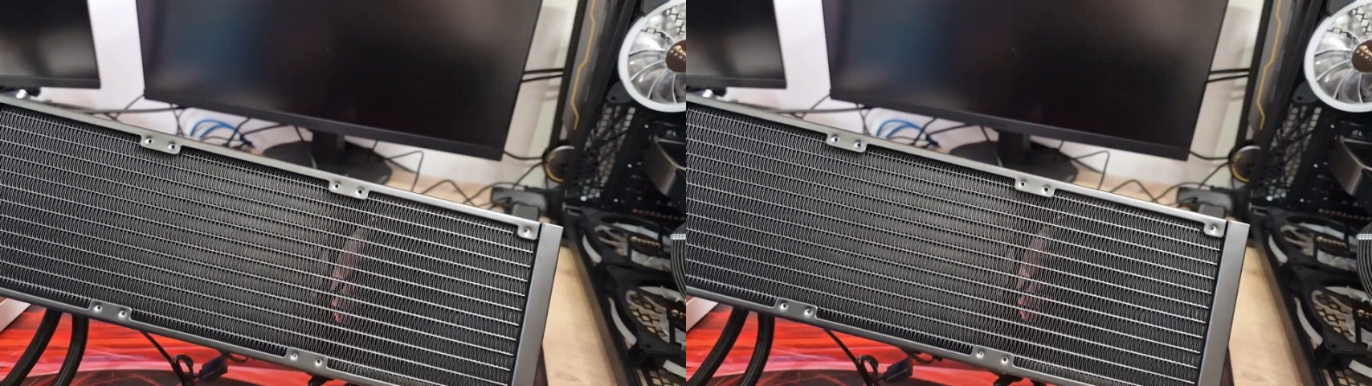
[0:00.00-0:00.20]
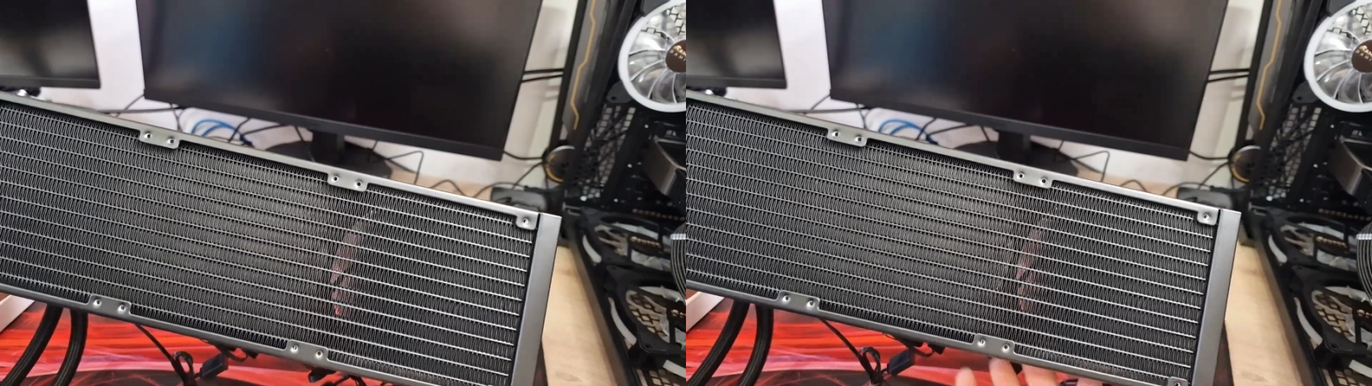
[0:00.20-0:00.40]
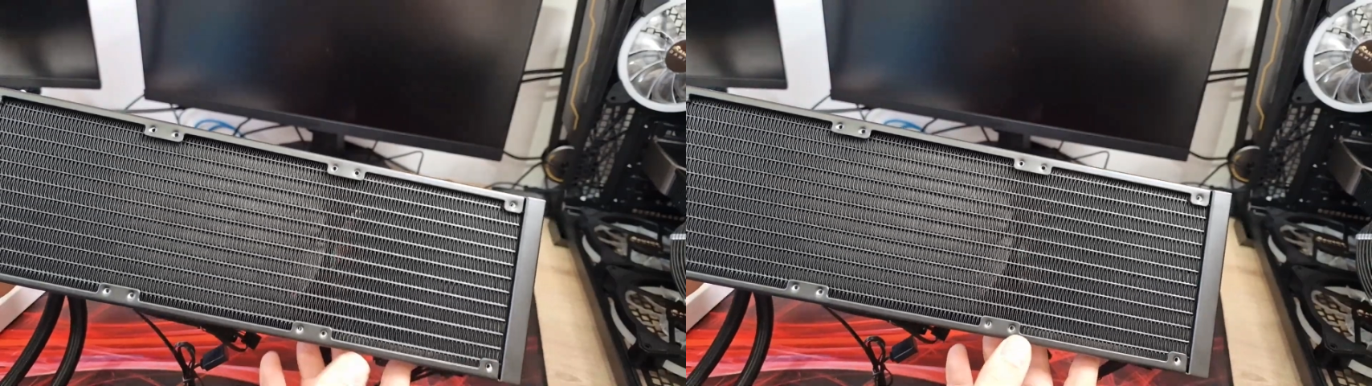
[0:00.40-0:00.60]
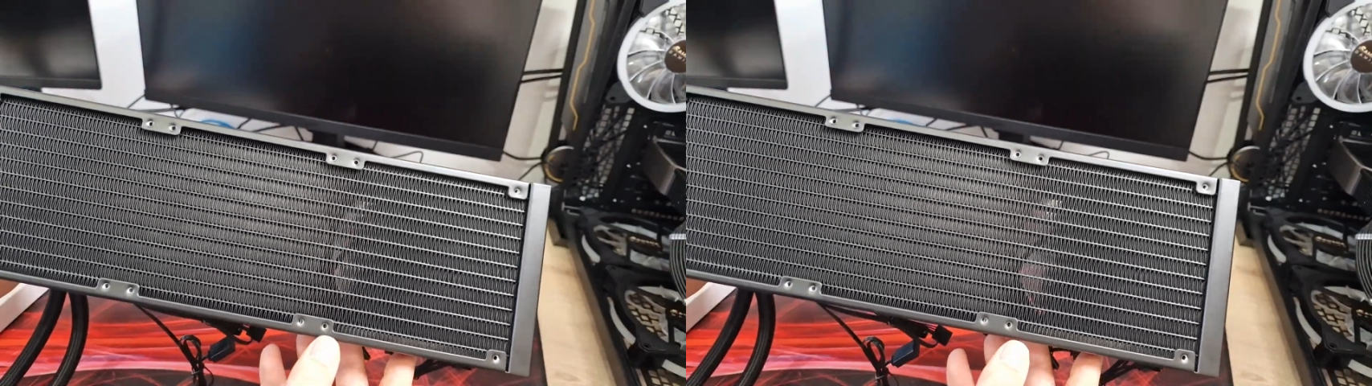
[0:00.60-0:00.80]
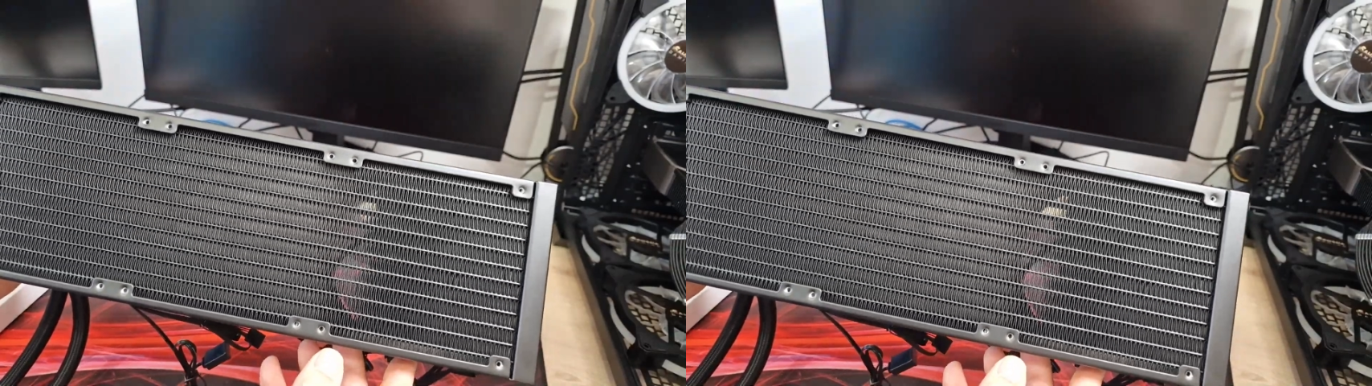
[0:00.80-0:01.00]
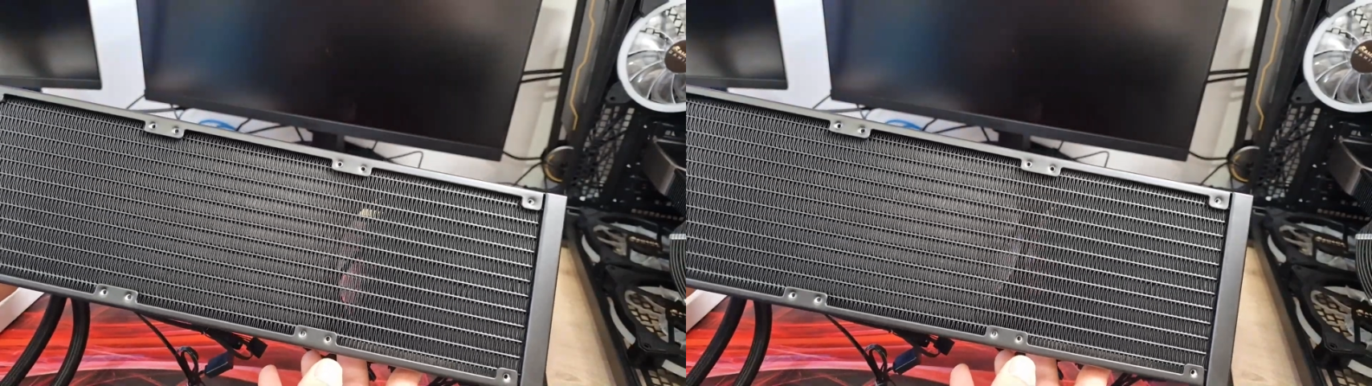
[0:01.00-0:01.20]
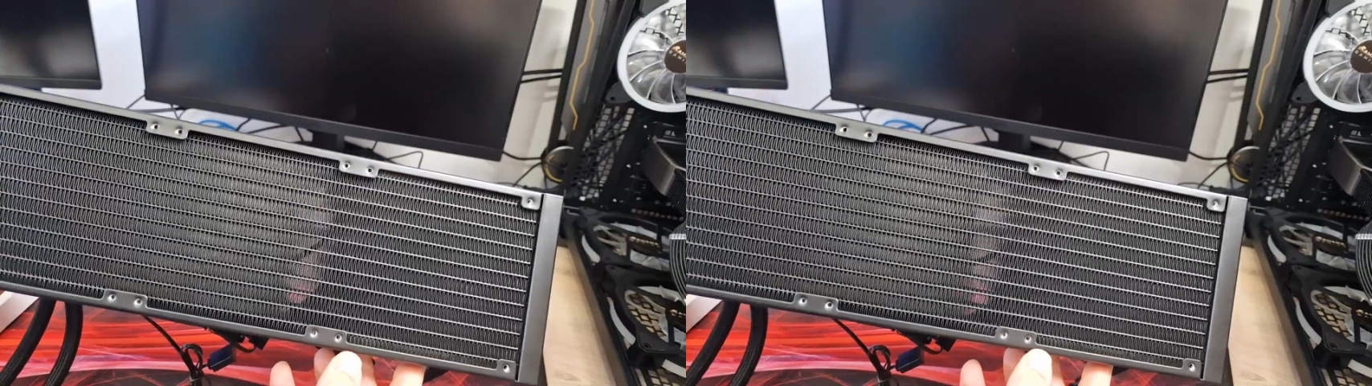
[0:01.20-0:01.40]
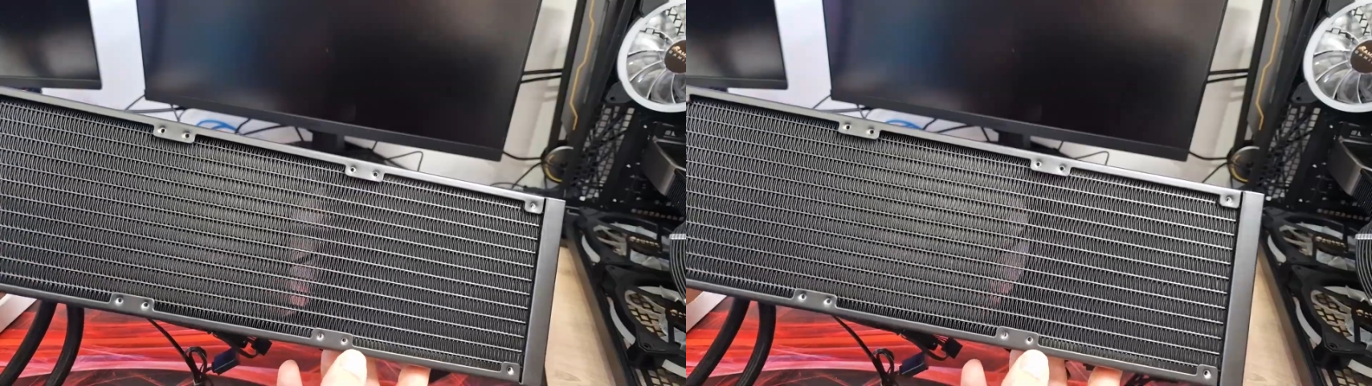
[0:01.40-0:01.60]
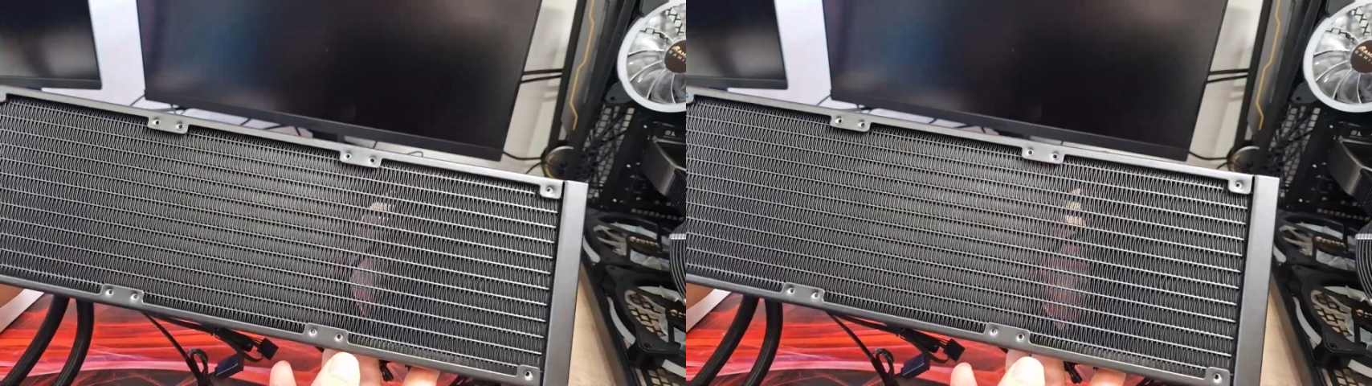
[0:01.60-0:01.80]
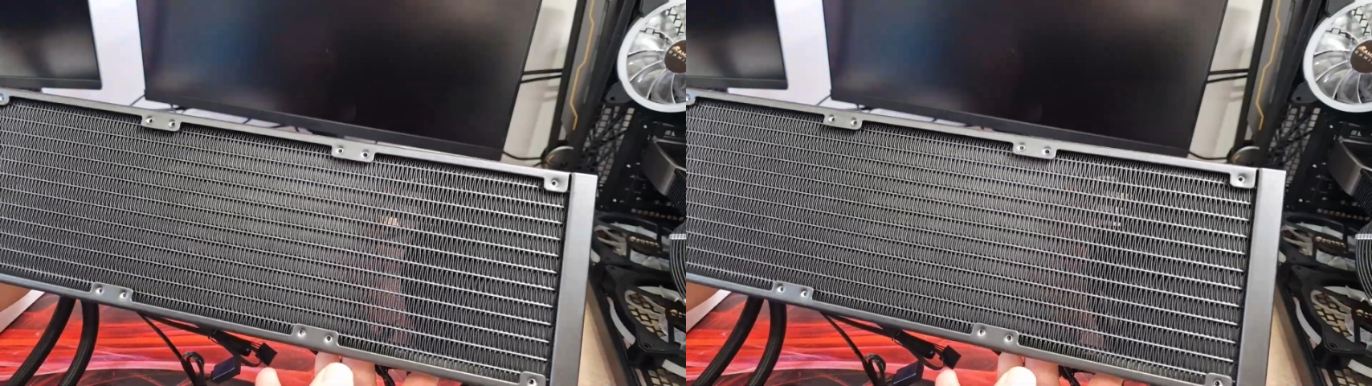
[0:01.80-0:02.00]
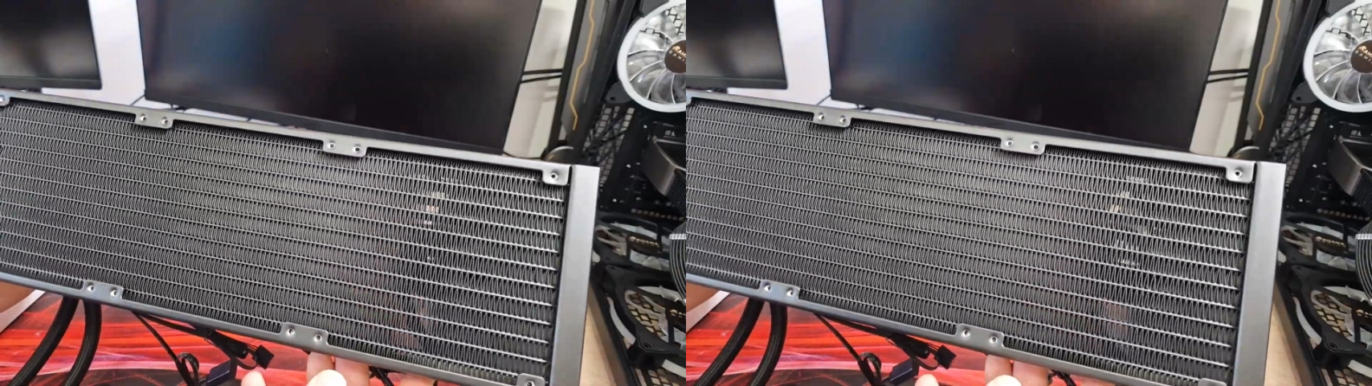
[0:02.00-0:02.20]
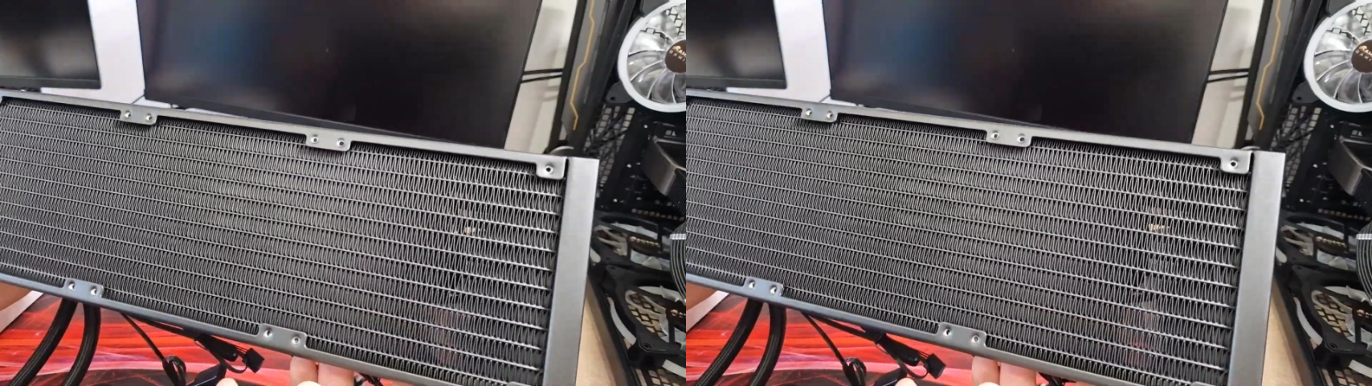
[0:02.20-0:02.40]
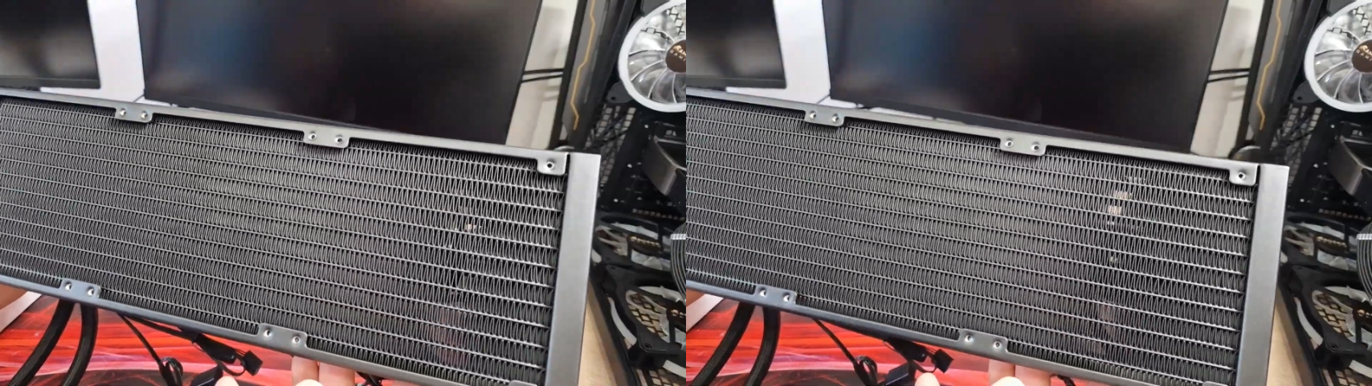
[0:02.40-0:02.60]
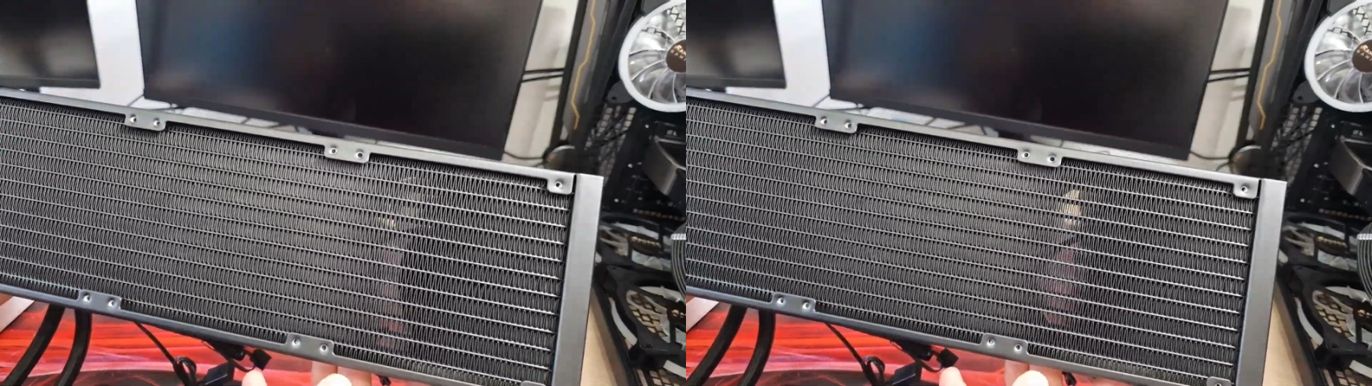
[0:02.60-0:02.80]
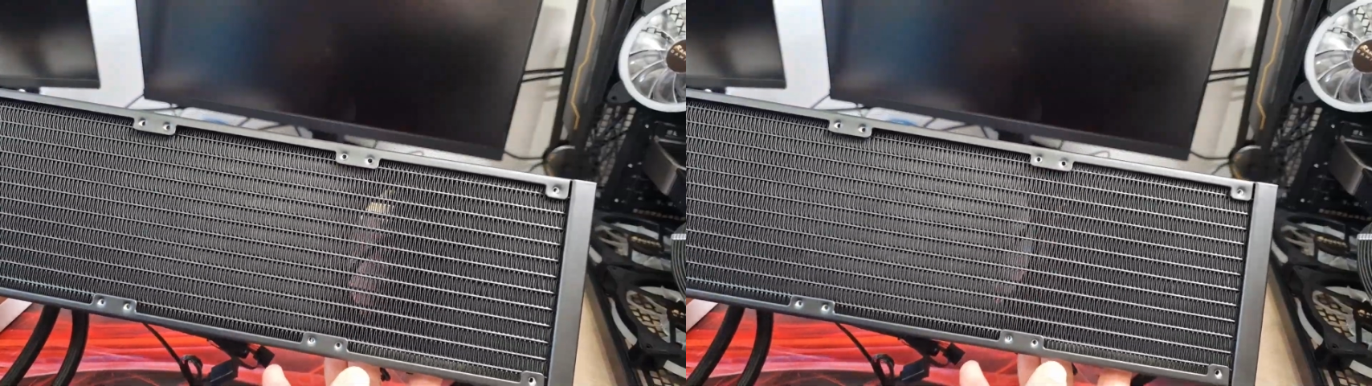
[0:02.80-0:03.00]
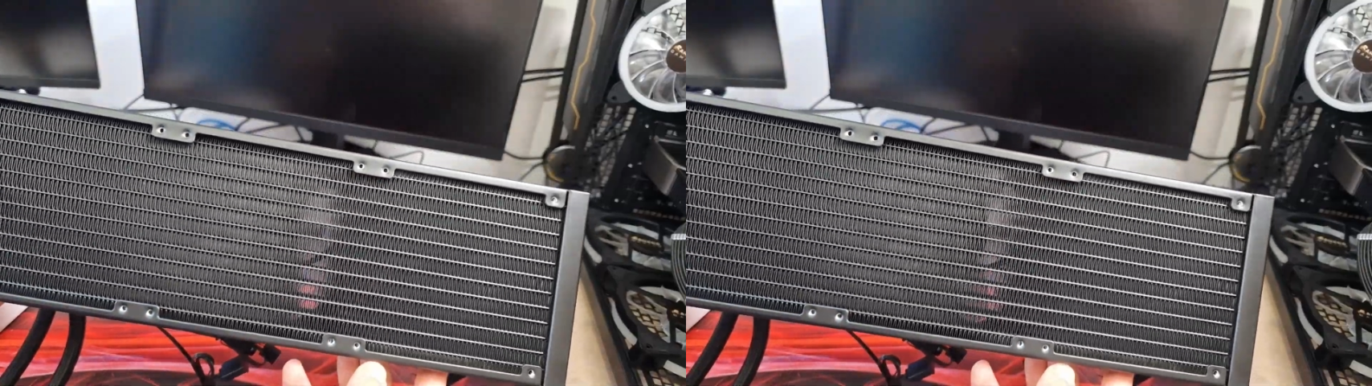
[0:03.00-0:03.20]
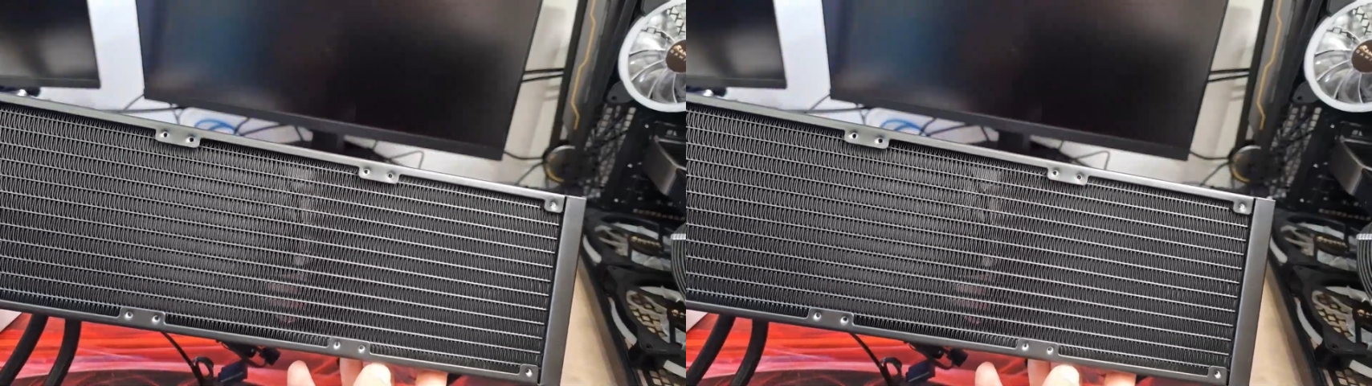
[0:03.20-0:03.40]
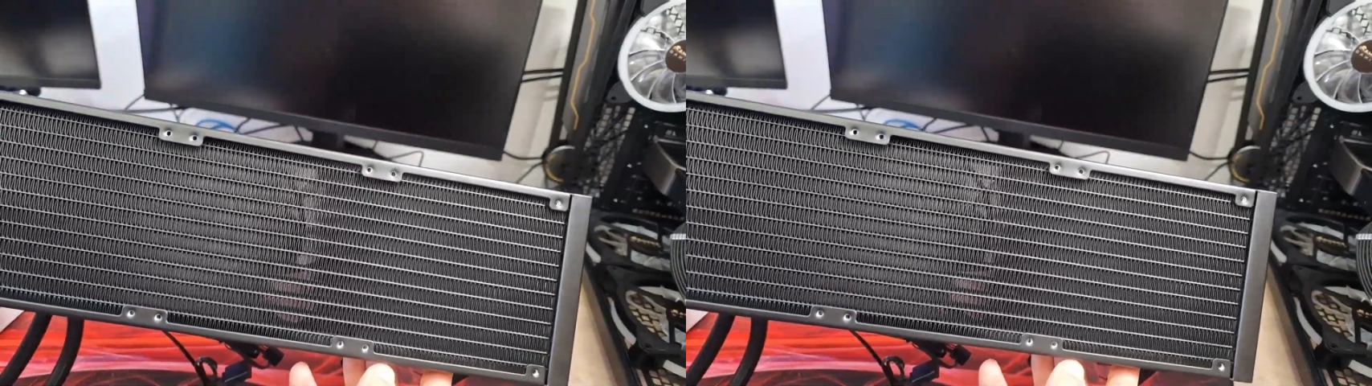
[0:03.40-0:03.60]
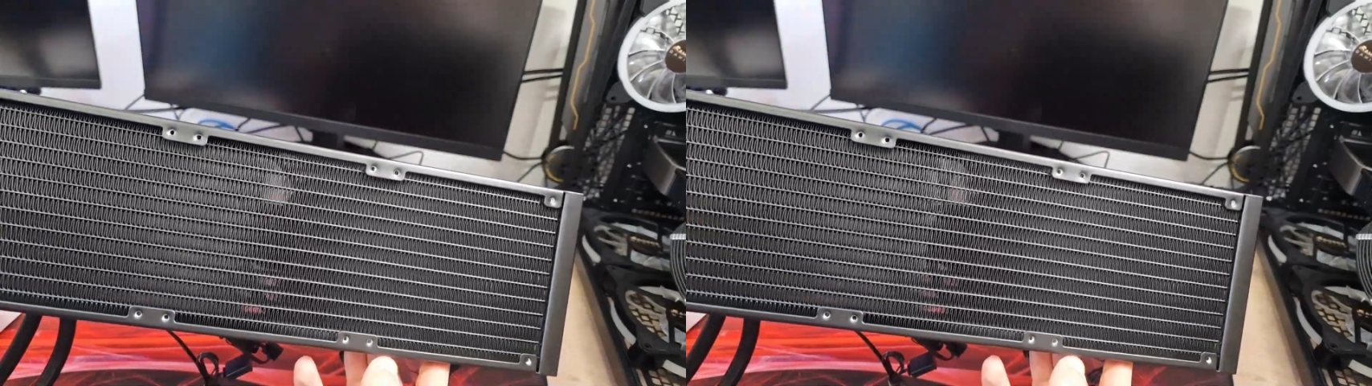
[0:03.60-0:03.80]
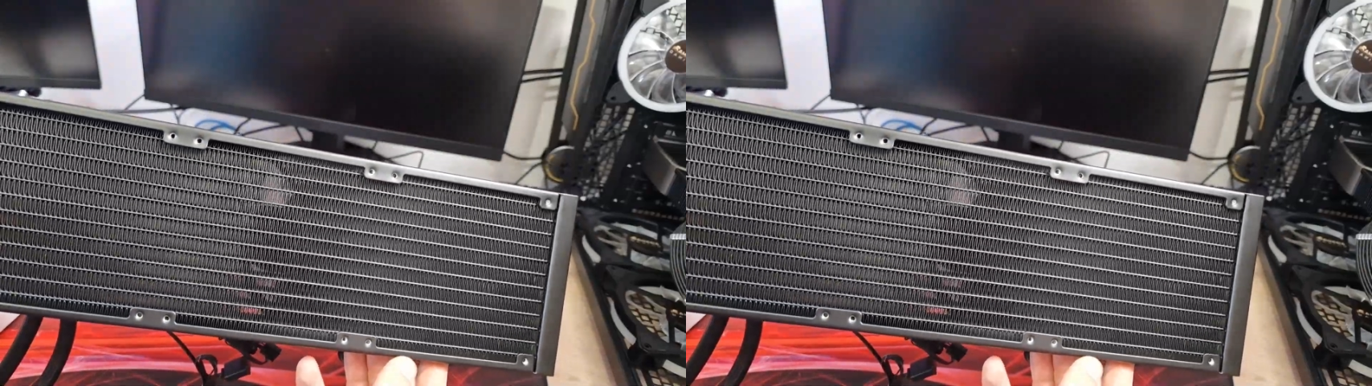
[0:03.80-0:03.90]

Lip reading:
[unreadable: no face in view]